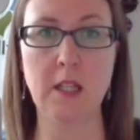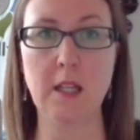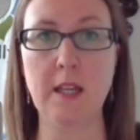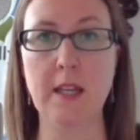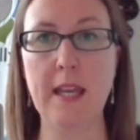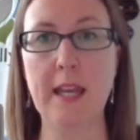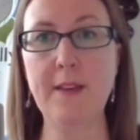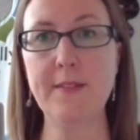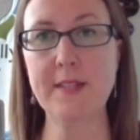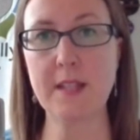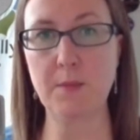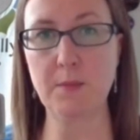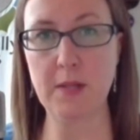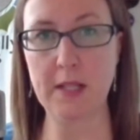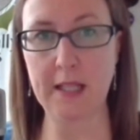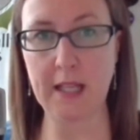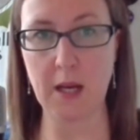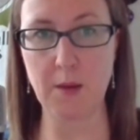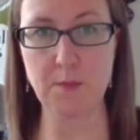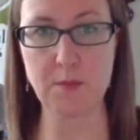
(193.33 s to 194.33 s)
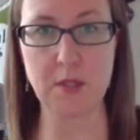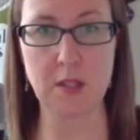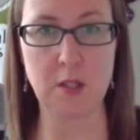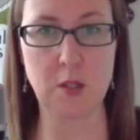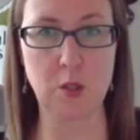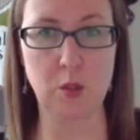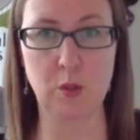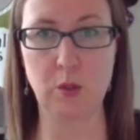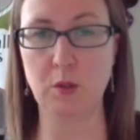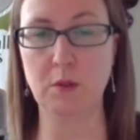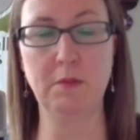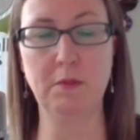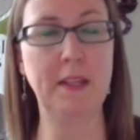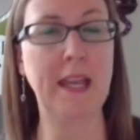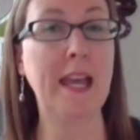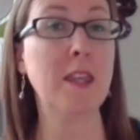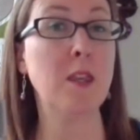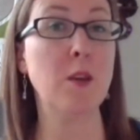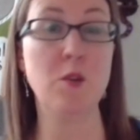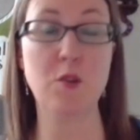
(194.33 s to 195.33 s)
If somebody comes to the door,
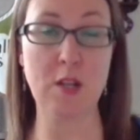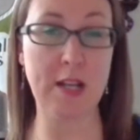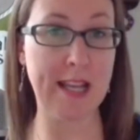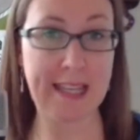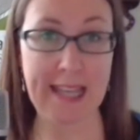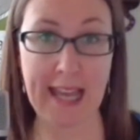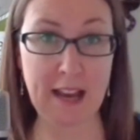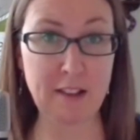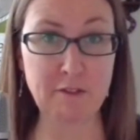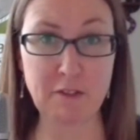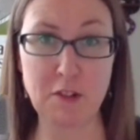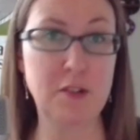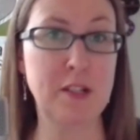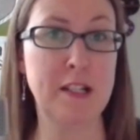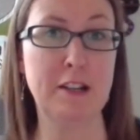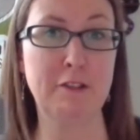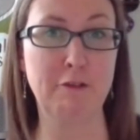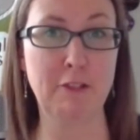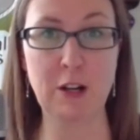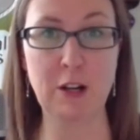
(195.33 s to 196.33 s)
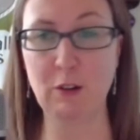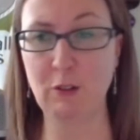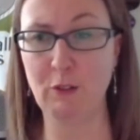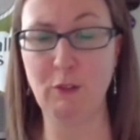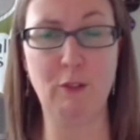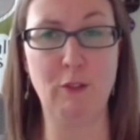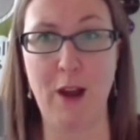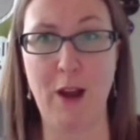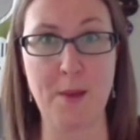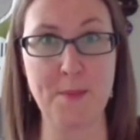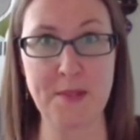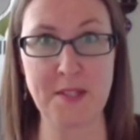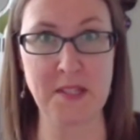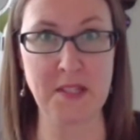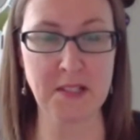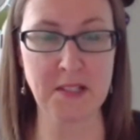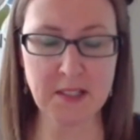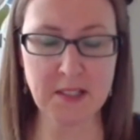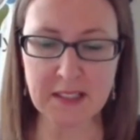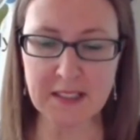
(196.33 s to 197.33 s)
usually a cat food delivery or
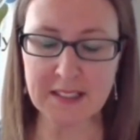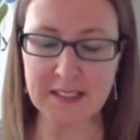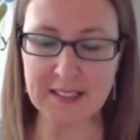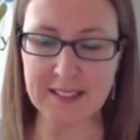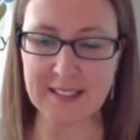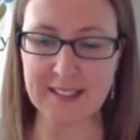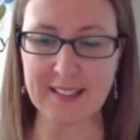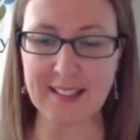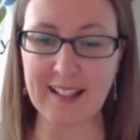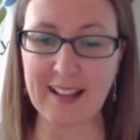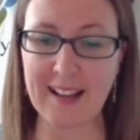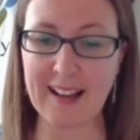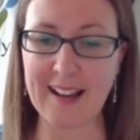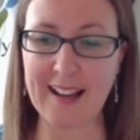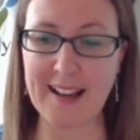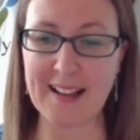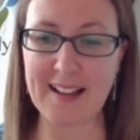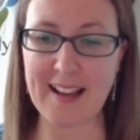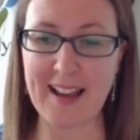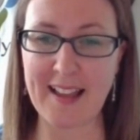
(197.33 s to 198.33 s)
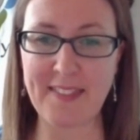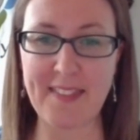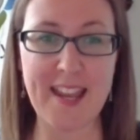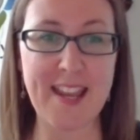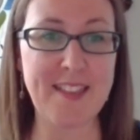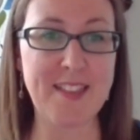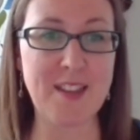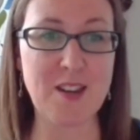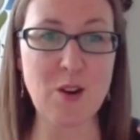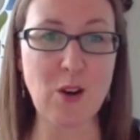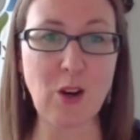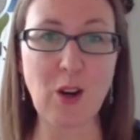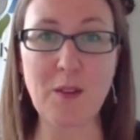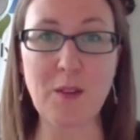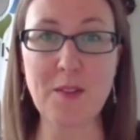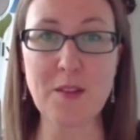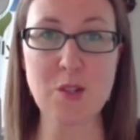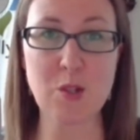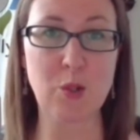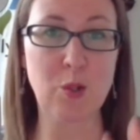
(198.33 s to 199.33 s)
Amazon, and they either knock on the
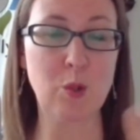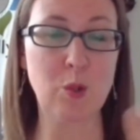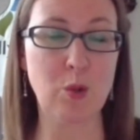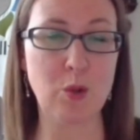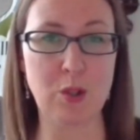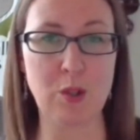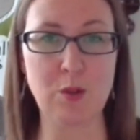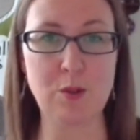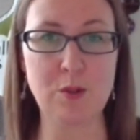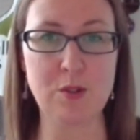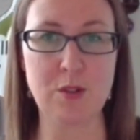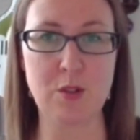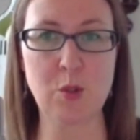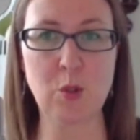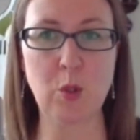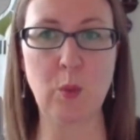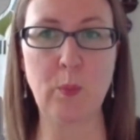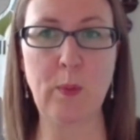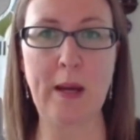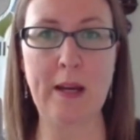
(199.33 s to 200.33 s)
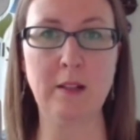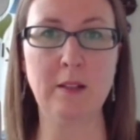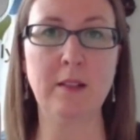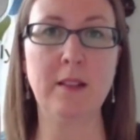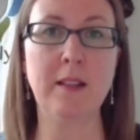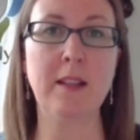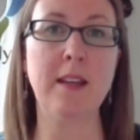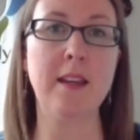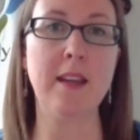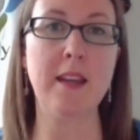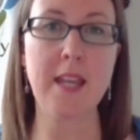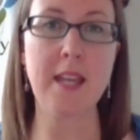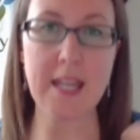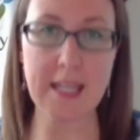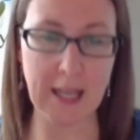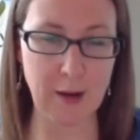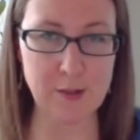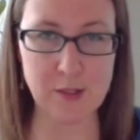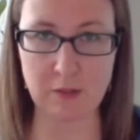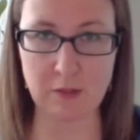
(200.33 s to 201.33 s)
door or use the doorbell, he
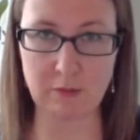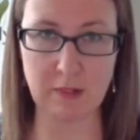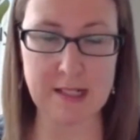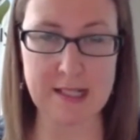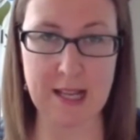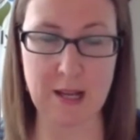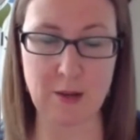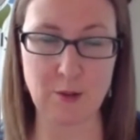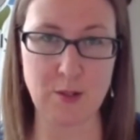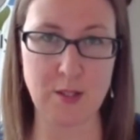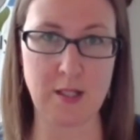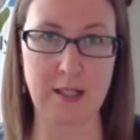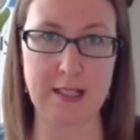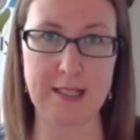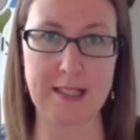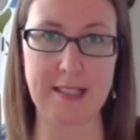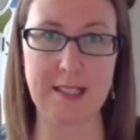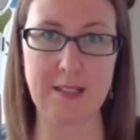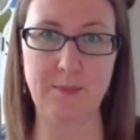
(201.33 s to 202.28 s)
goes and runs outside.